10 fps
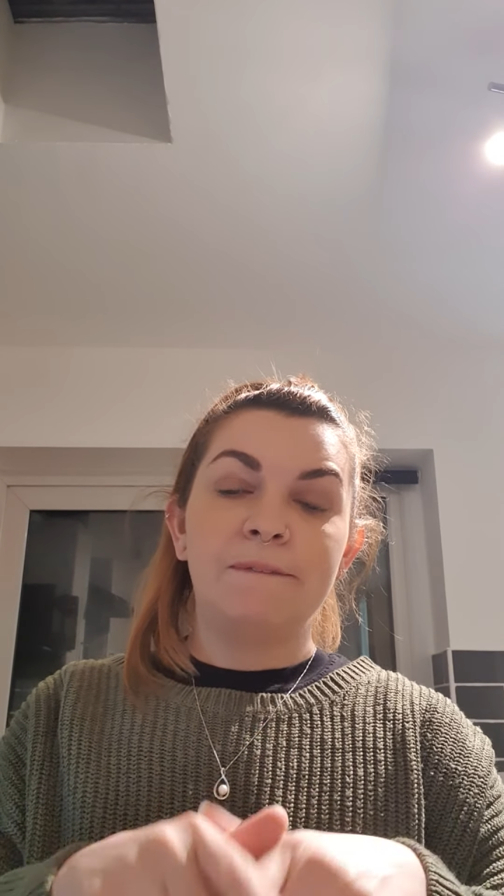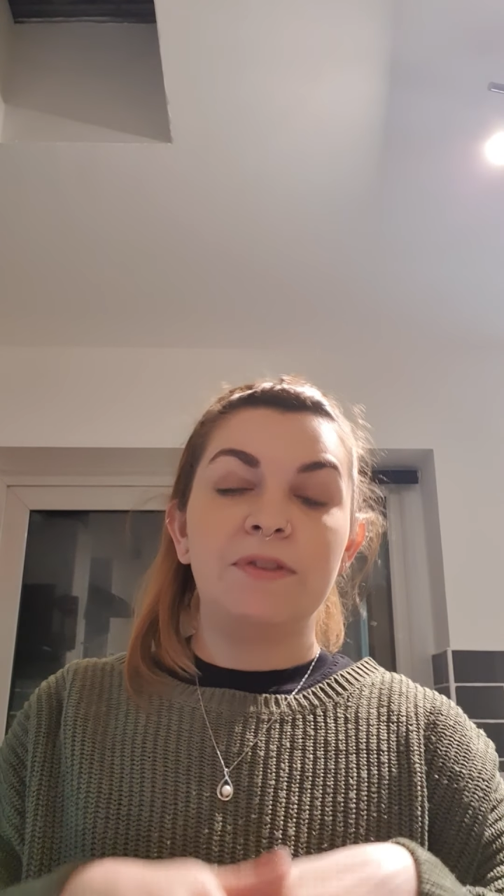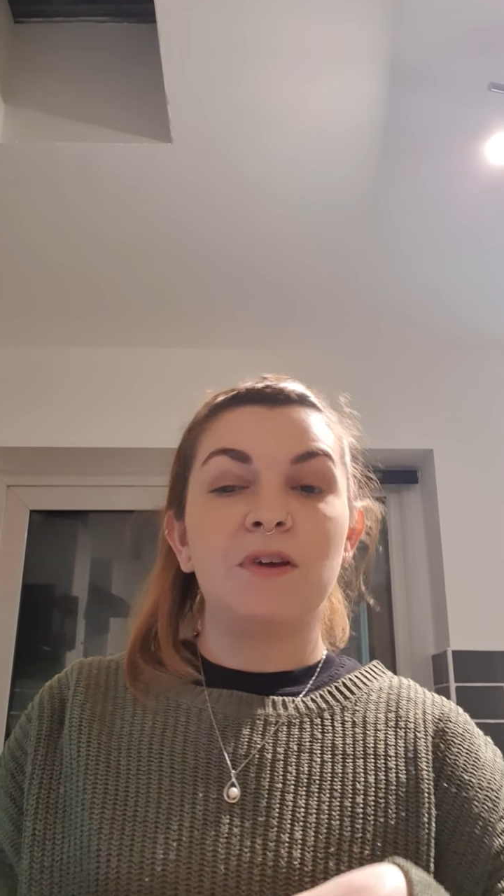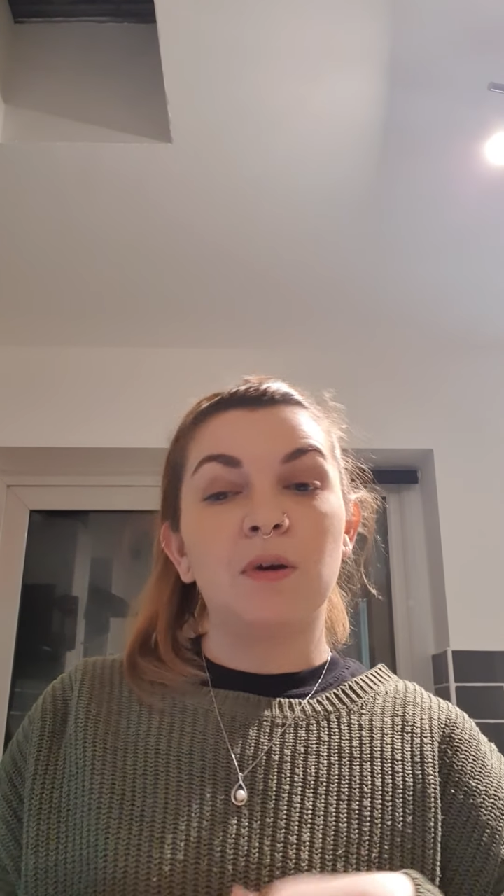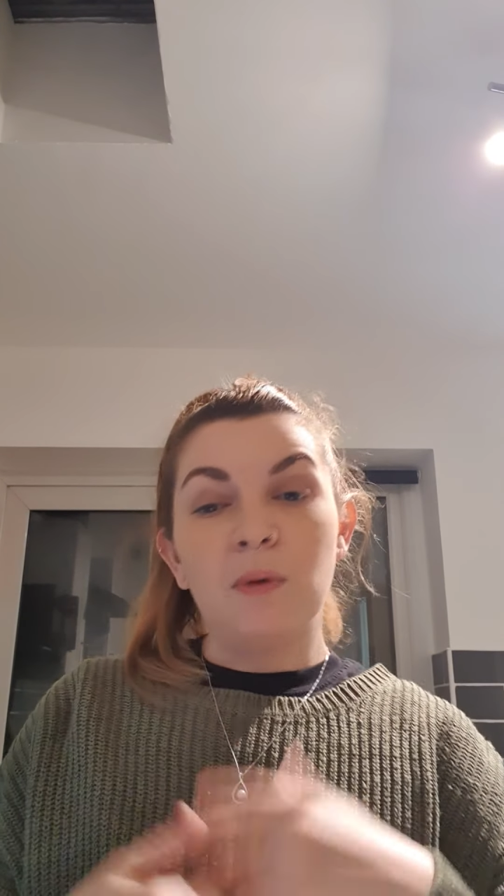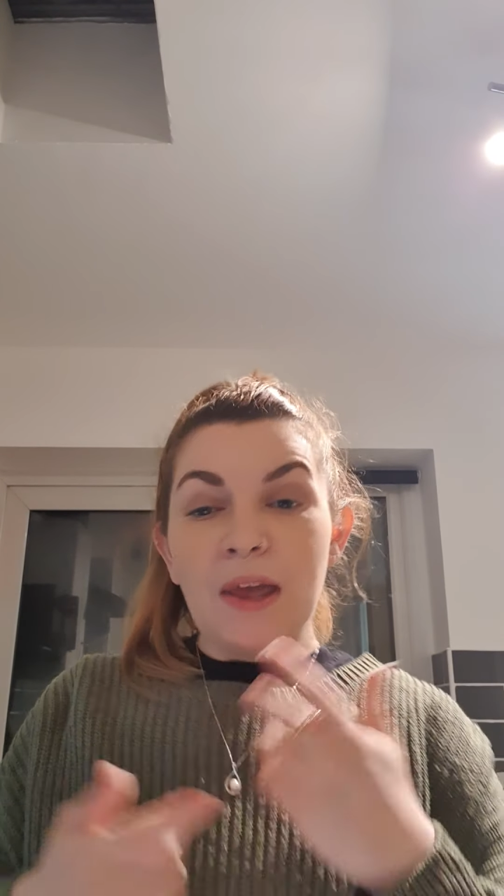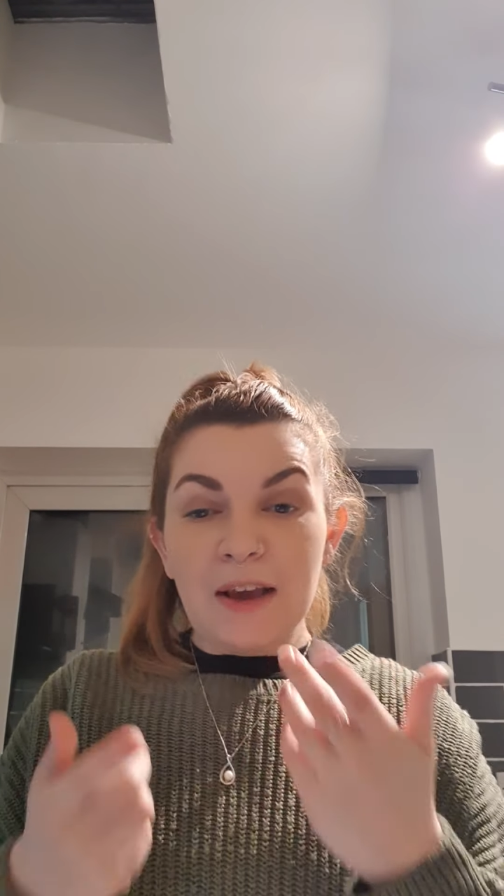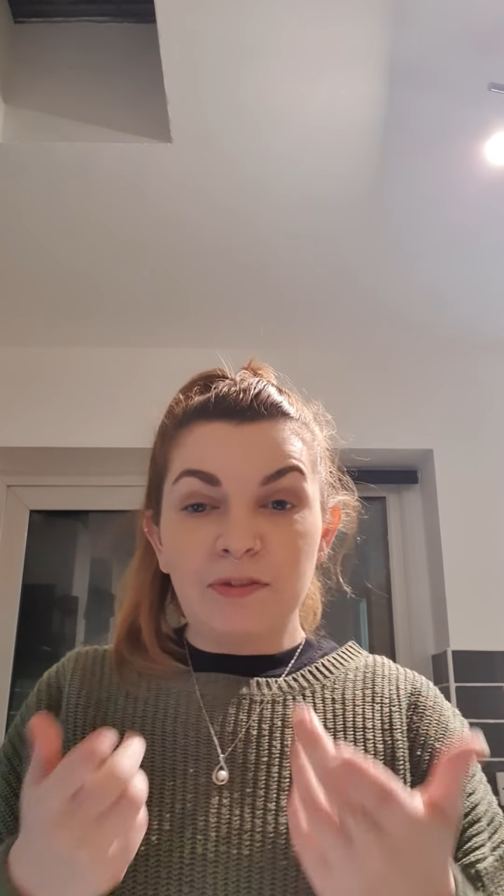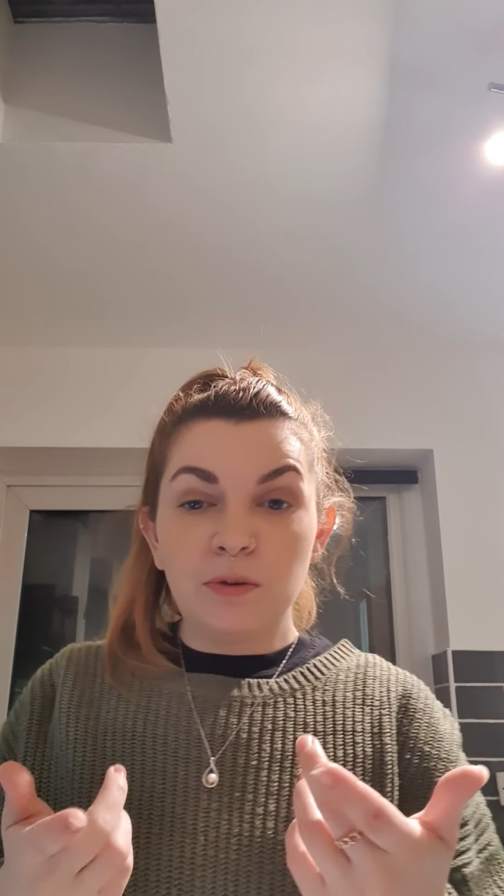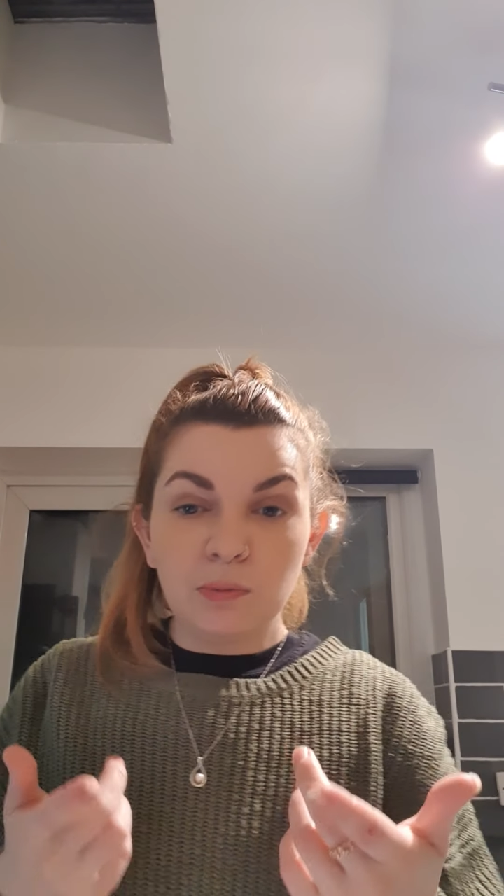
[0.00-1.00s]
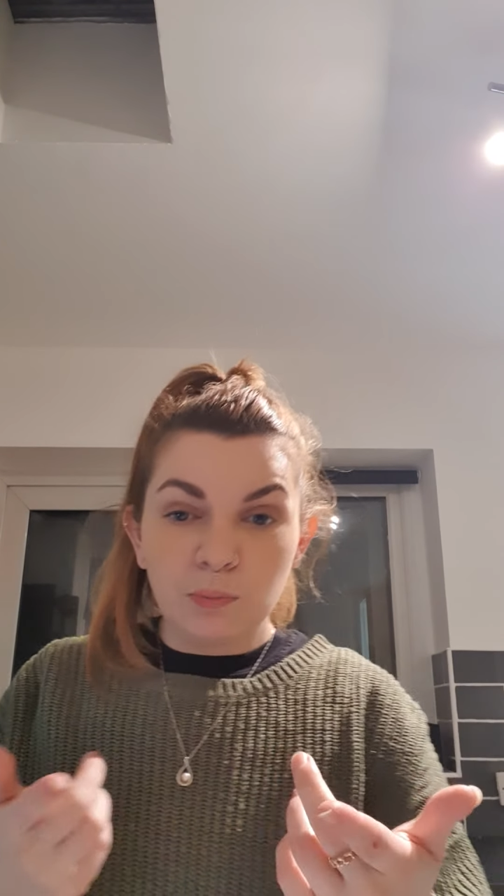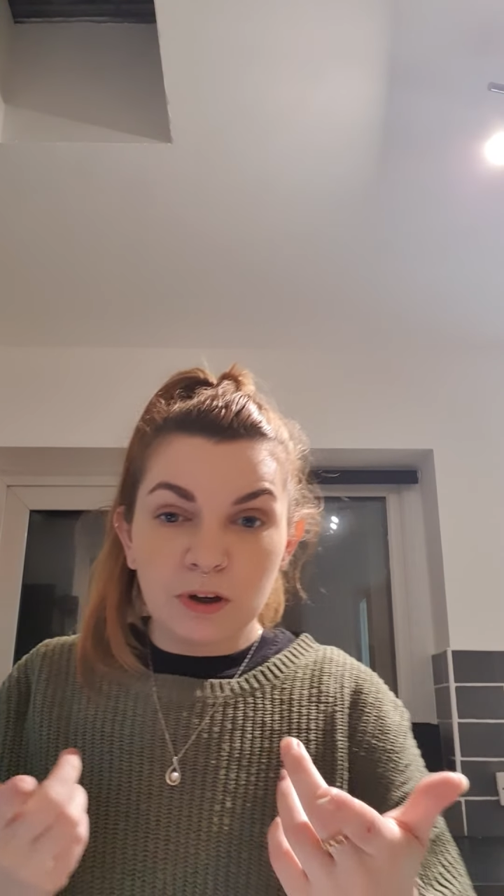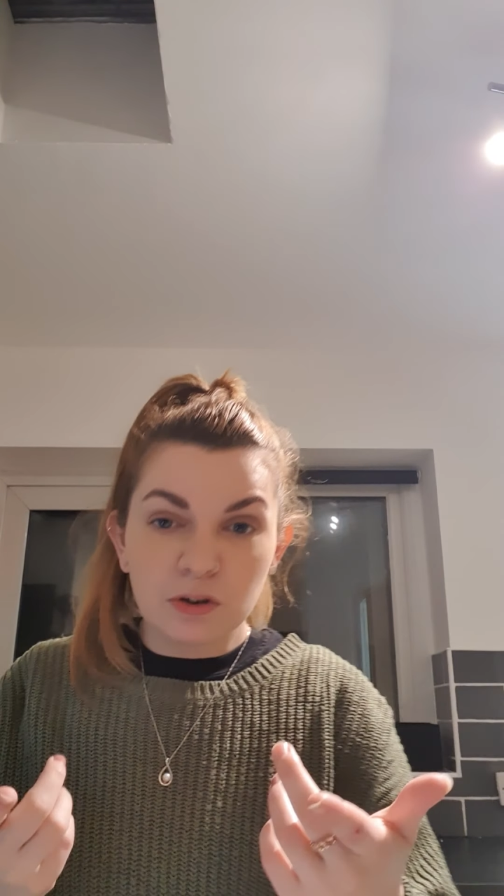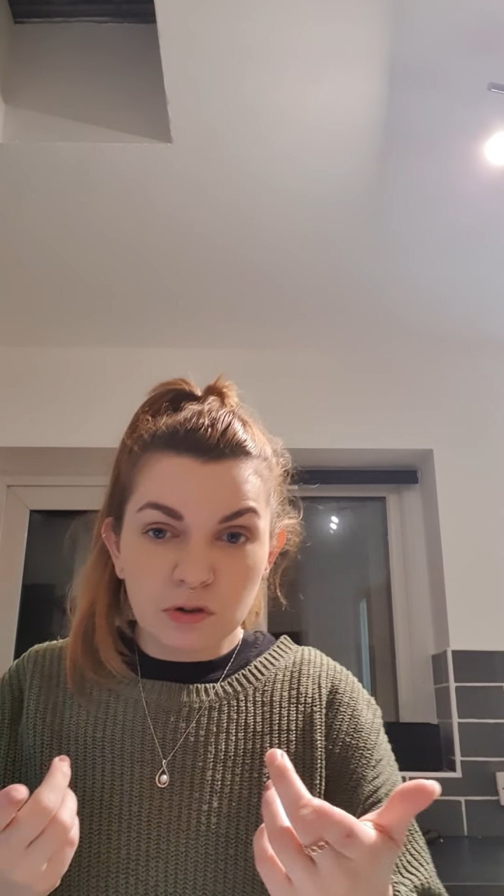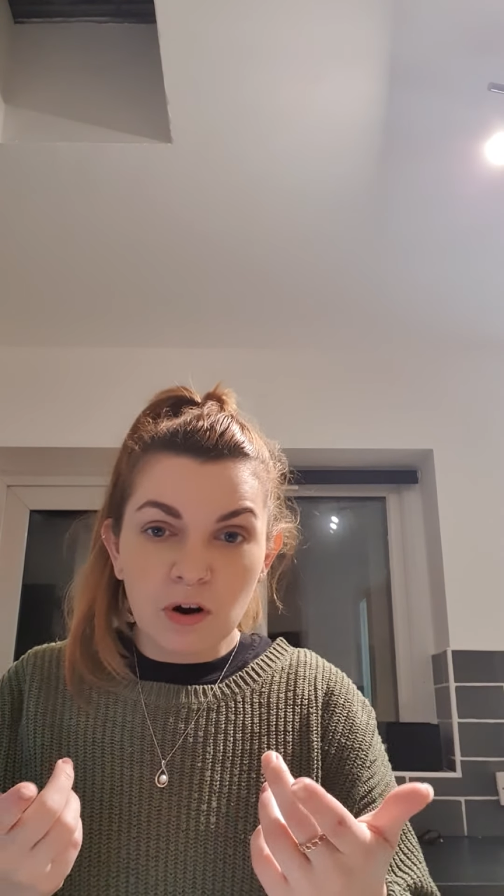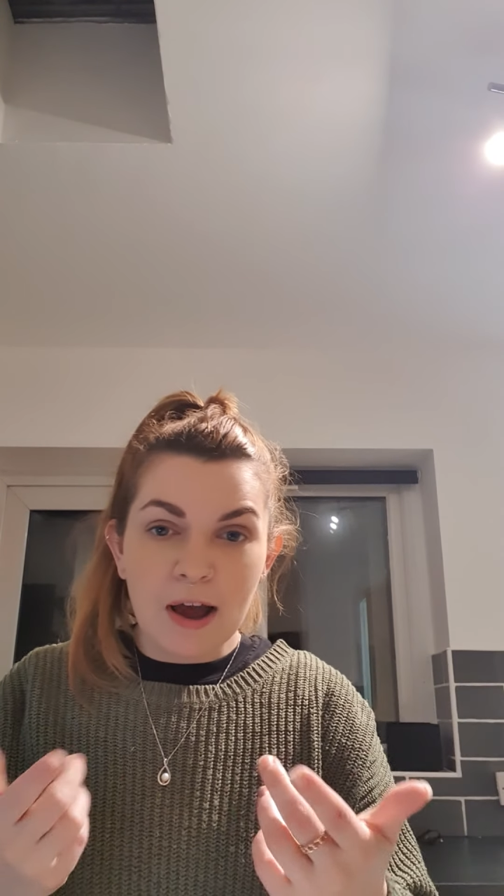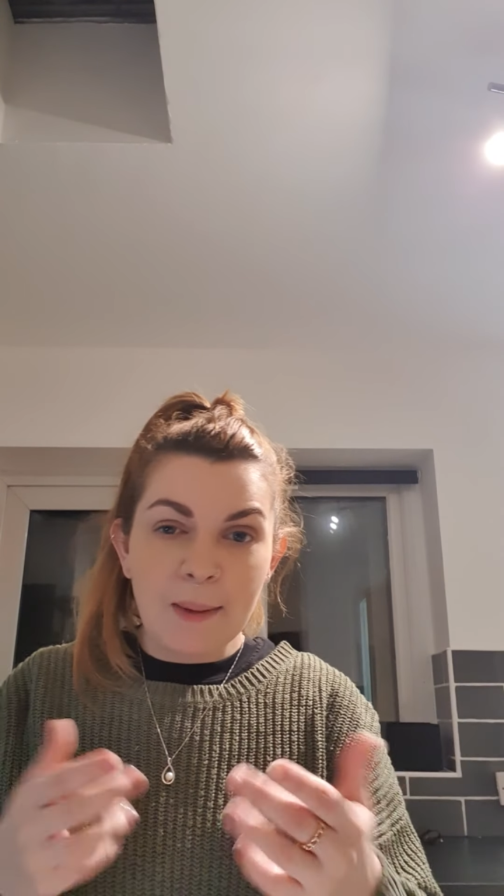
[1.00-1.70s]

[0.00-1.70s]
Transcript: So we're going to try